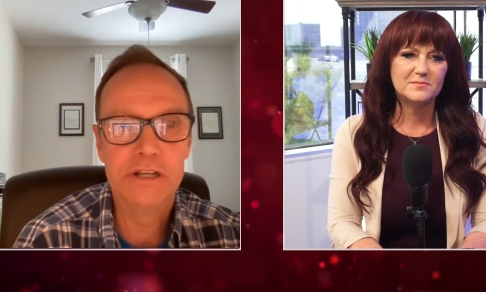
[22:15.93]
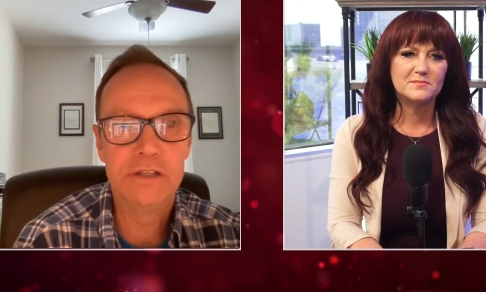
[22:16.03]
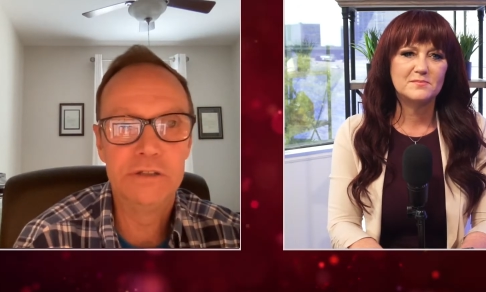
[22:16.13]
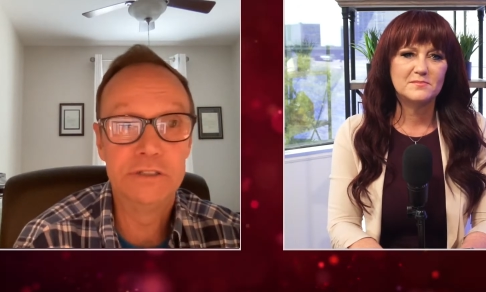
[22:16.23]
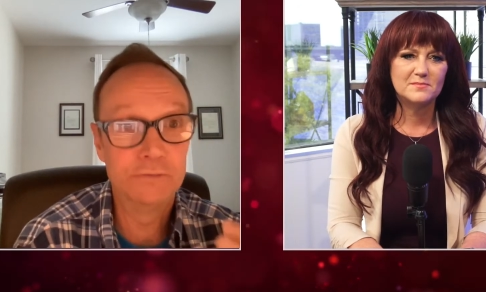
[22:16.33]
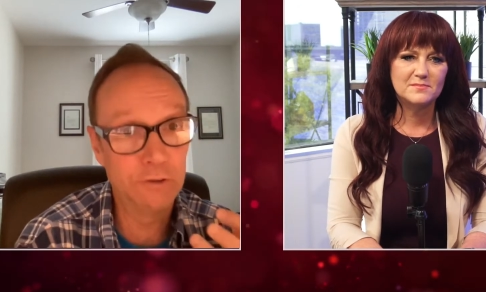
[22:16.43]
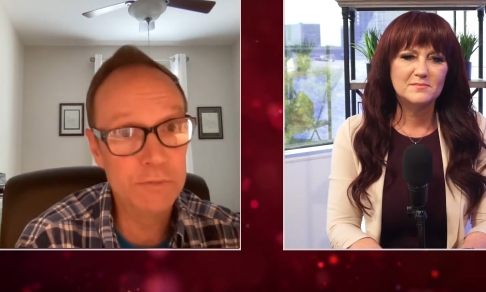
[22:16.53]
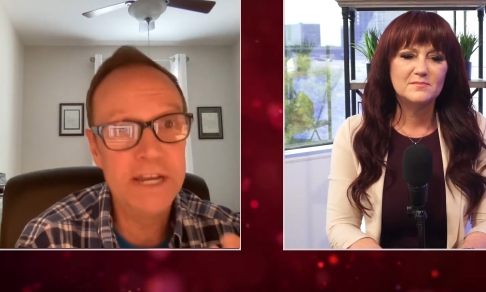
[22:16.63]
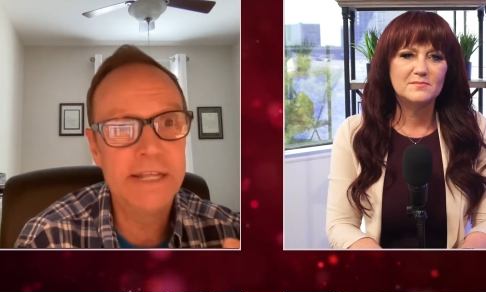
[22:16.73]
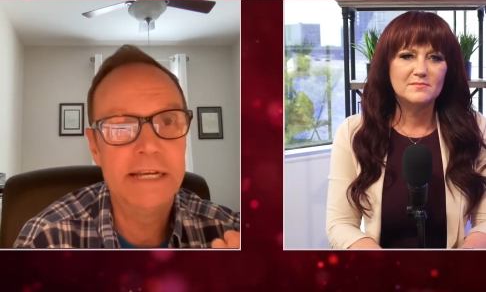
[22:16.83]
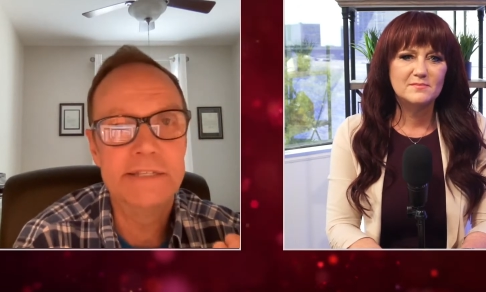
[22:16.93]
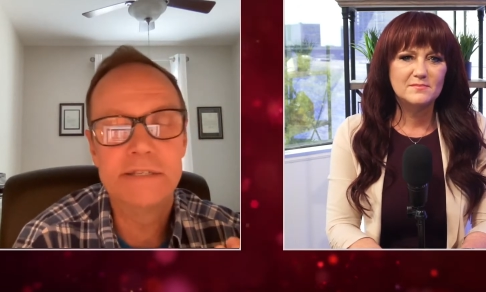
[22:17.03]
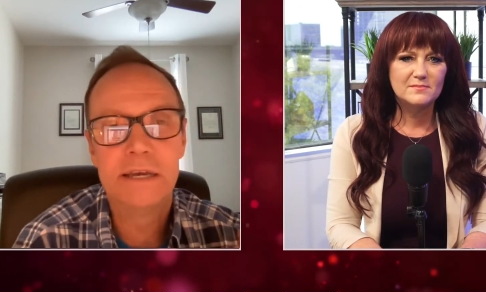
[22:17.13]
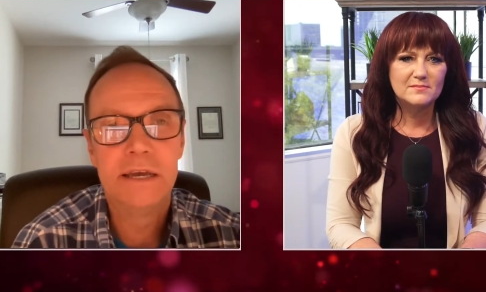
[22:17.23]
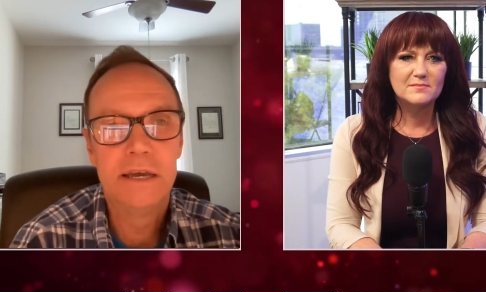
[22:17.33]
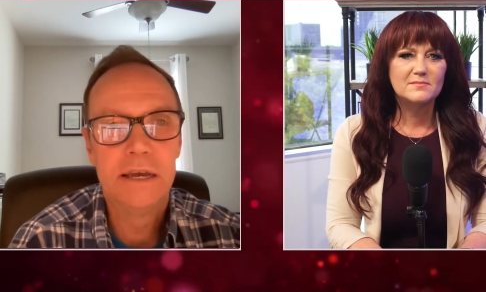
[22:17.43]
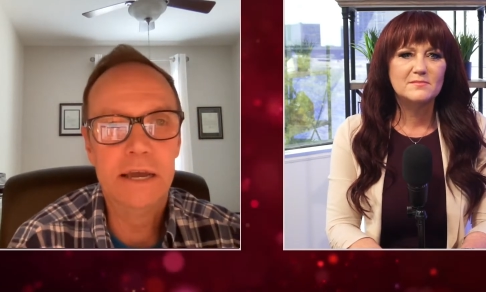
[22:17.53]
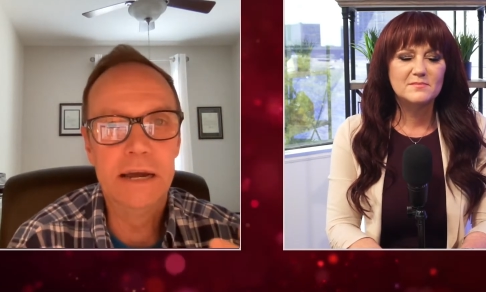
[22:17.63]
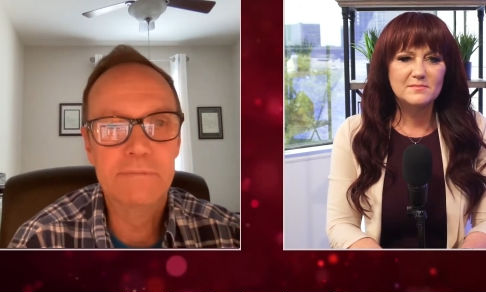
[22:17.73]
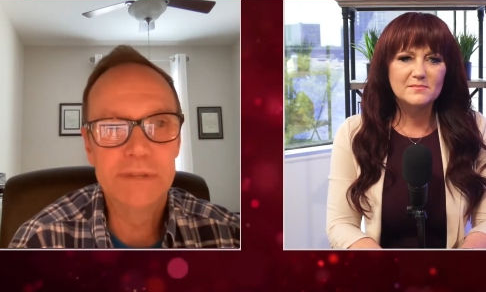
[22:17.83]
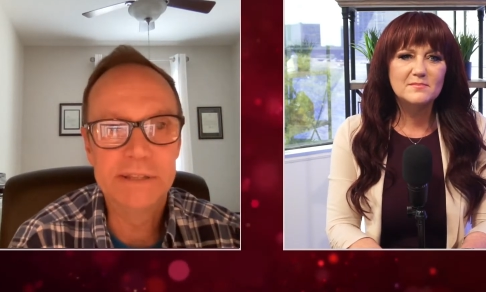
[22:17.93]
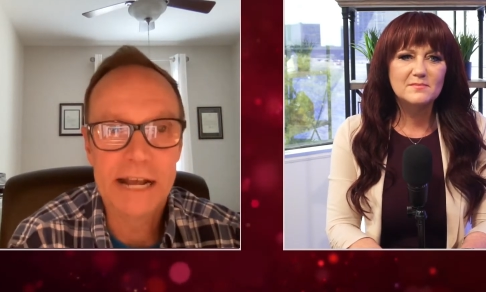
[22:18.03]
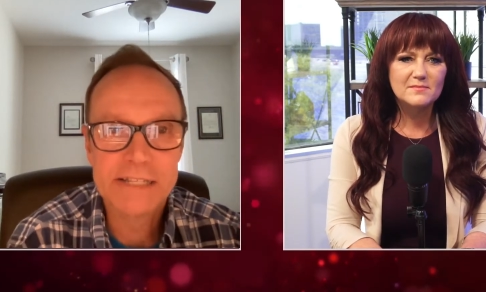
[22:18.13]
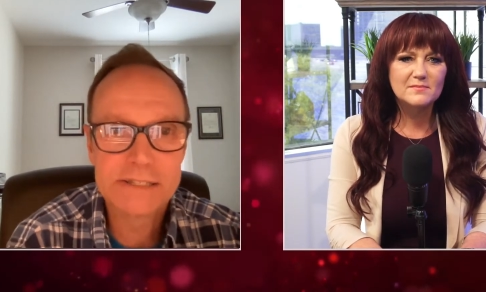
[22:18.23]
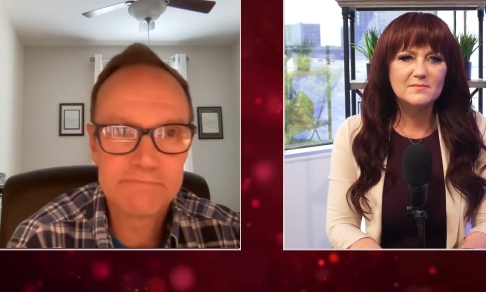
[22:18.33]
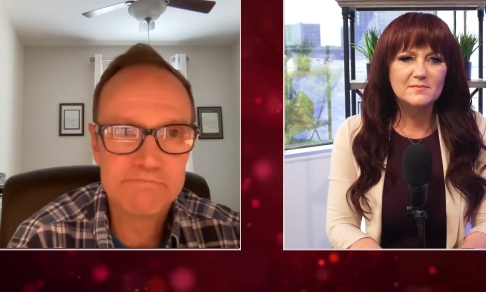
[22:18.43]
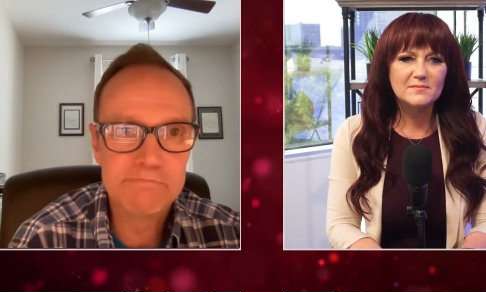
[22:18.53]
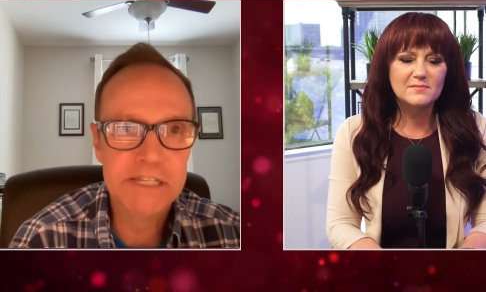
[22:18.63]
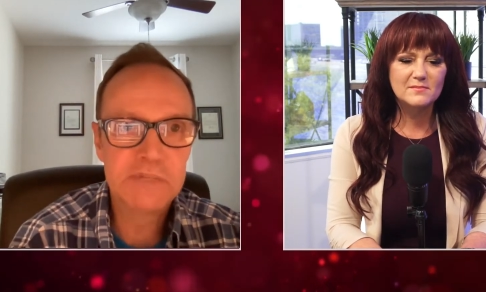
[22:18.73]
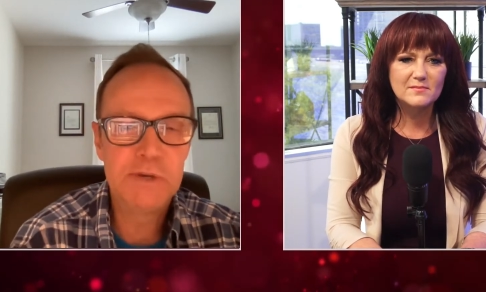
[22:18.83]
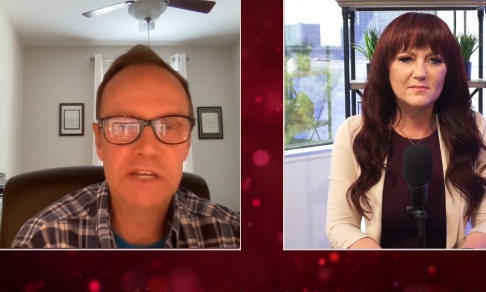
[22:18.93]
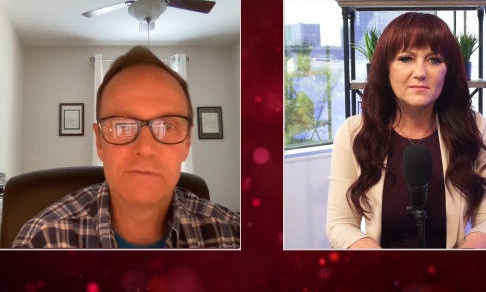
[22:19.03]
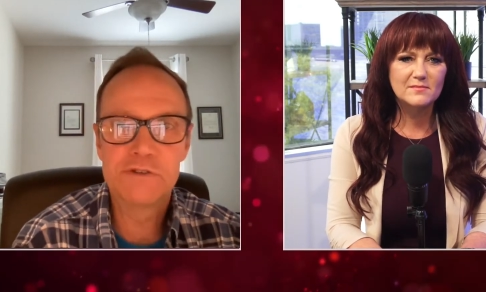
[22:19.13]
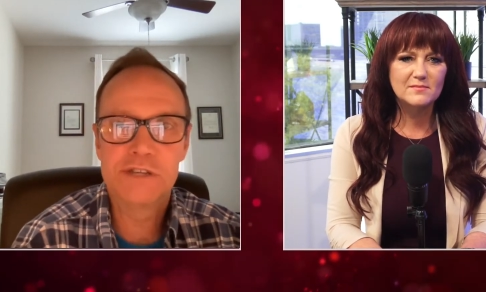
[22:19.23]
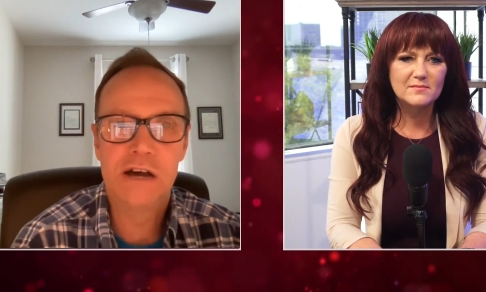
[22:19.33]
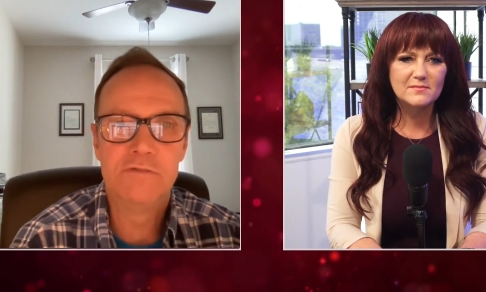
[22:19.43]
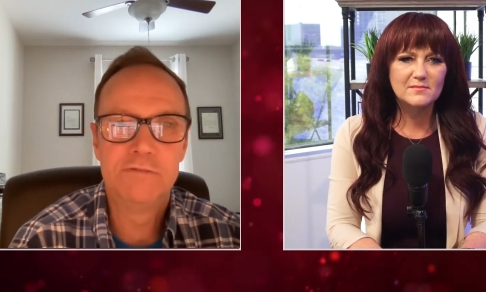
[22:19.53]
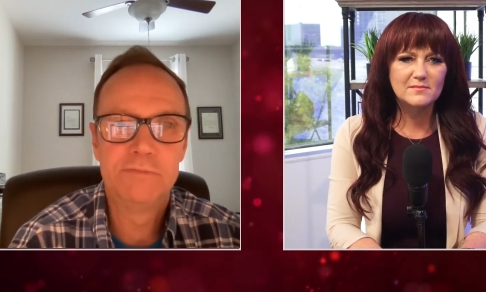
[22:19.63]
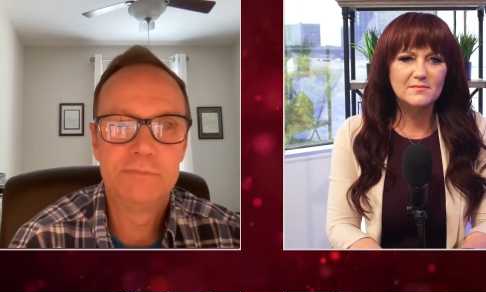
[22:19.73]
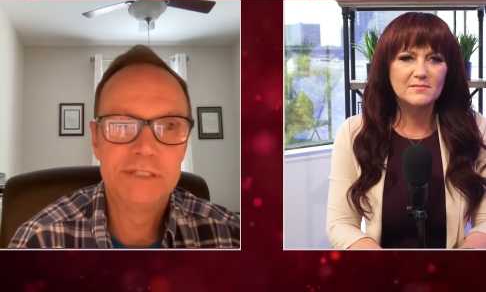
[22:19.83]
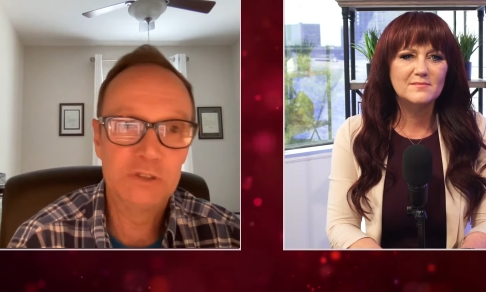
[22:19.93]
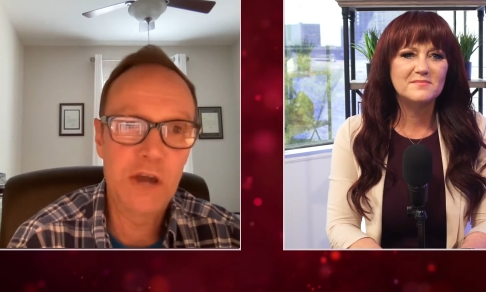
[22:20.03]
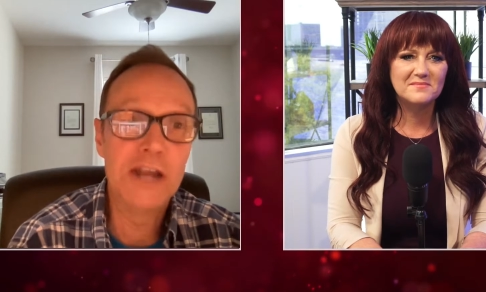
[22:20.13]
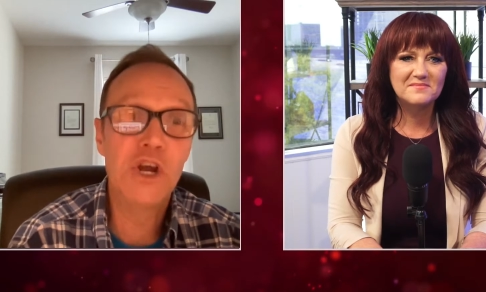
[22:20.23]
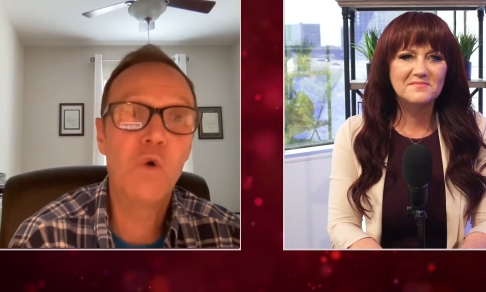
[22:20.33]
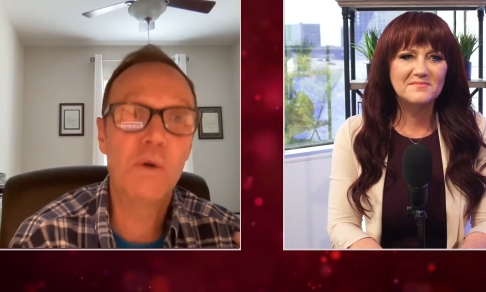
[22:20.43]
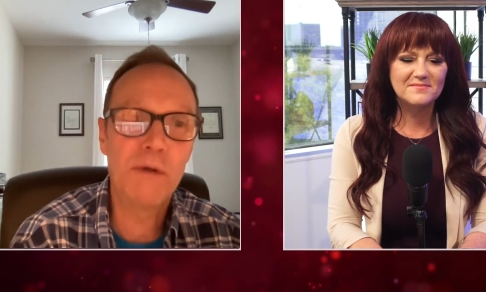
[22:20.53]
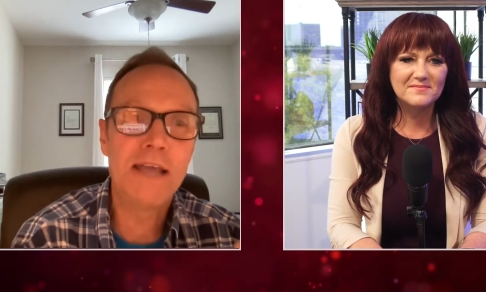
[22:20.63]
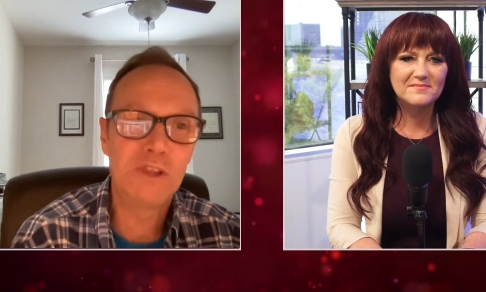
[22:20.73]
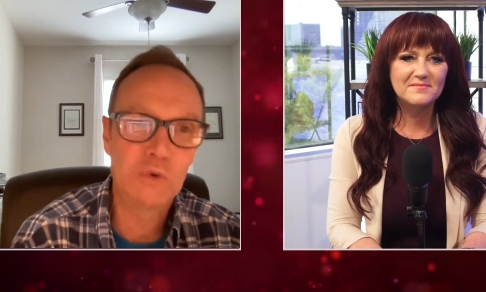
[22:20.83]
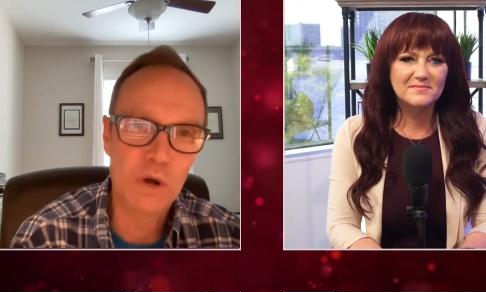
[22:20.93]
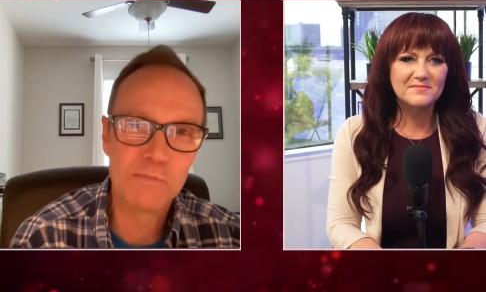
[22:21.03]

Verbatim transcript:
Speaker 1: and inclusion. For me, it is. Um, and that's me speaking for self. So I know what my little